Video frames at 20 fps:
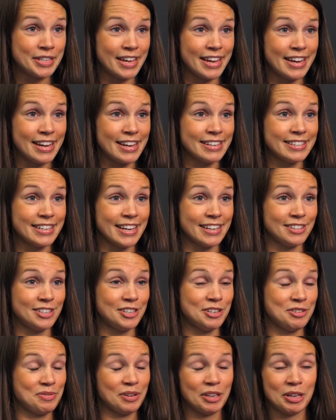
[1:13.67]
They tend
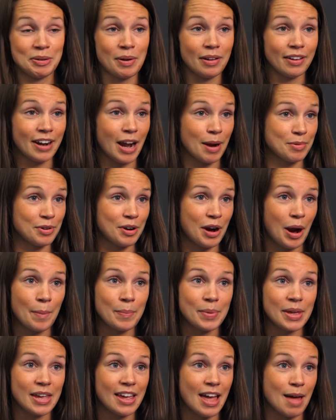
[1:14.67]
to do really well at
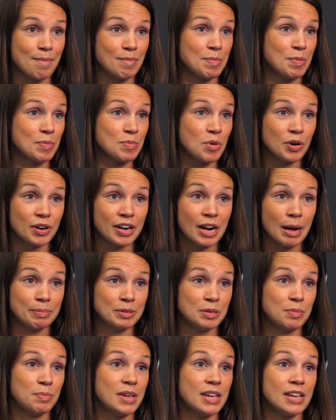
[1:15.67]
Abercrombie and be promoted up
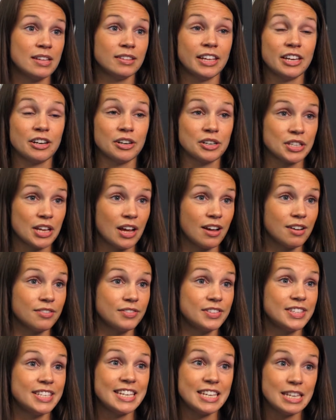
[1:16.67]
to be leaders
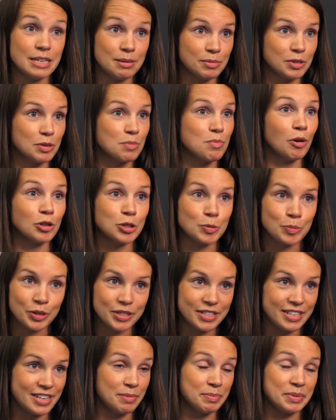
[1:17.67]
of teams, multiple
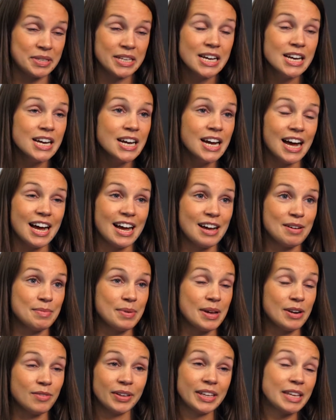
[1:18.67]
teams, um,
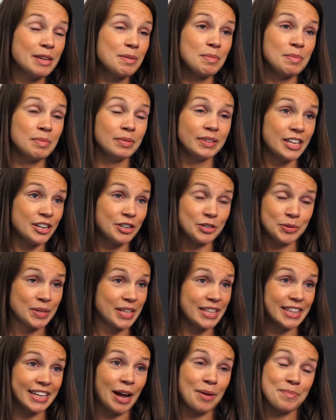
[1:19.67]
and really leaders
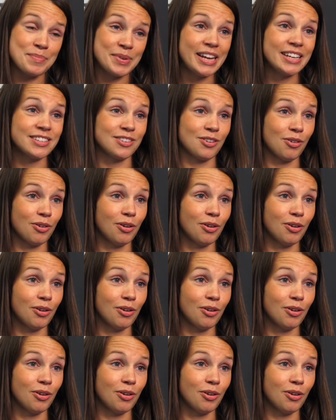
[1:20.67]
within the company as as a